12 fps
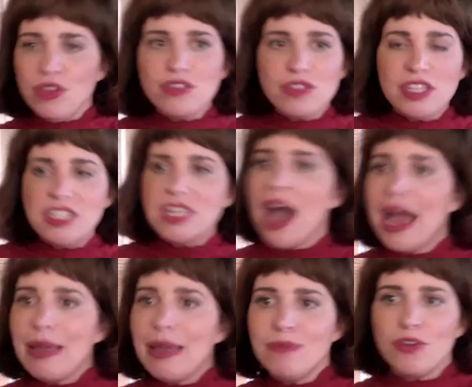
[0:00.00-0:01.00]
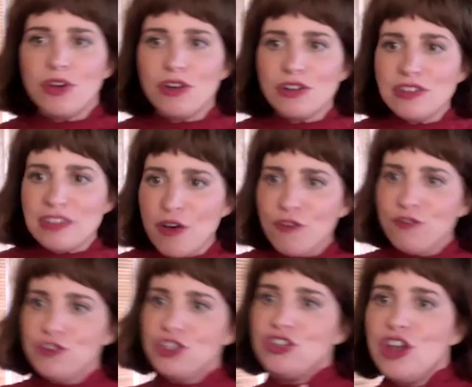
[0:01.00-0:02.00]
the time for herself
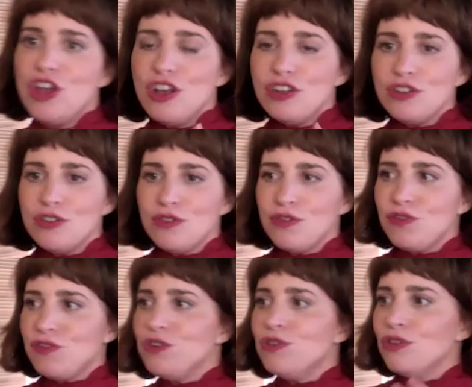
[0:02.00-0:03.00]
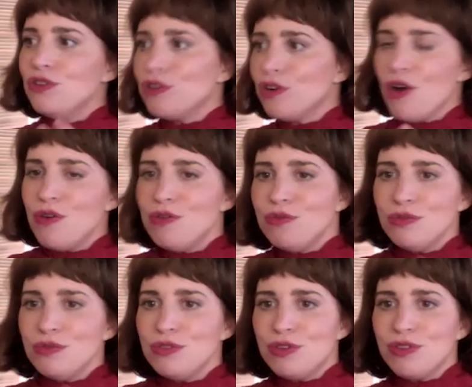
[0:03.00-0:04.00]
to fuel her
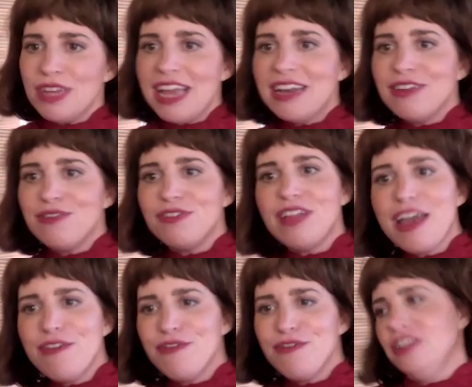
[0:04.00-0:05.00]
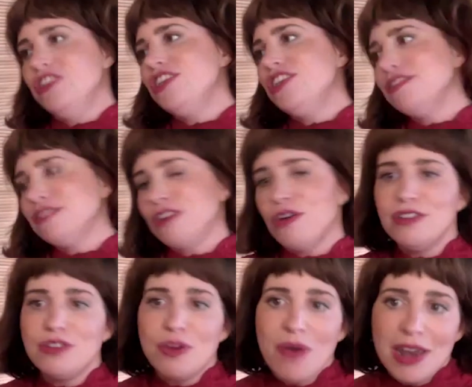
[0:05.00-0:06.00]
own creative life, and she doesn't always
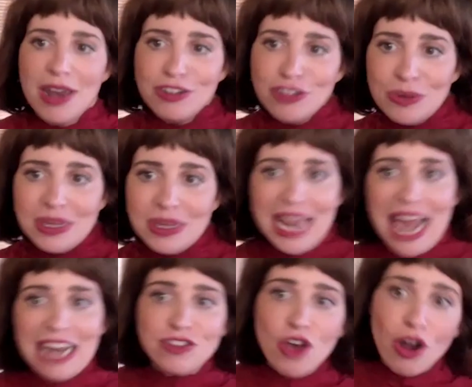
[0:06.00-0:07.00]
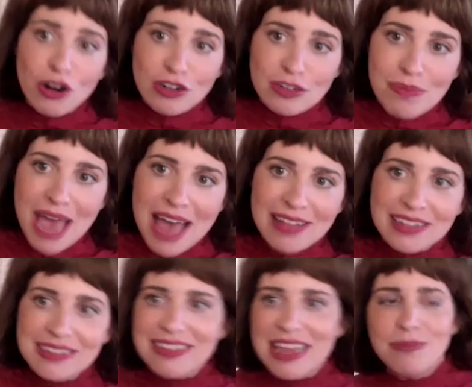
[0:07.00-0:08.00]
know how to do it, and it's hard to
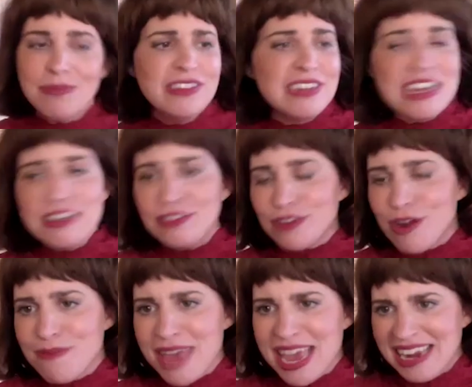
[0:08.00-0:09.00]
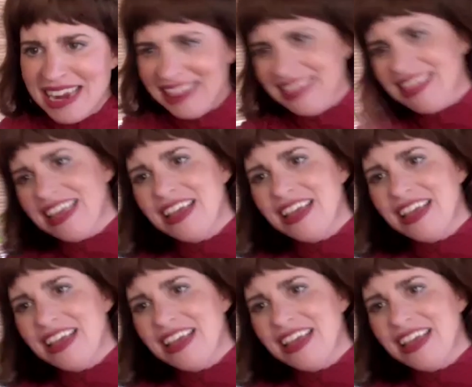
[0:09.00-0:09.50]
balance, and mistakes are made, and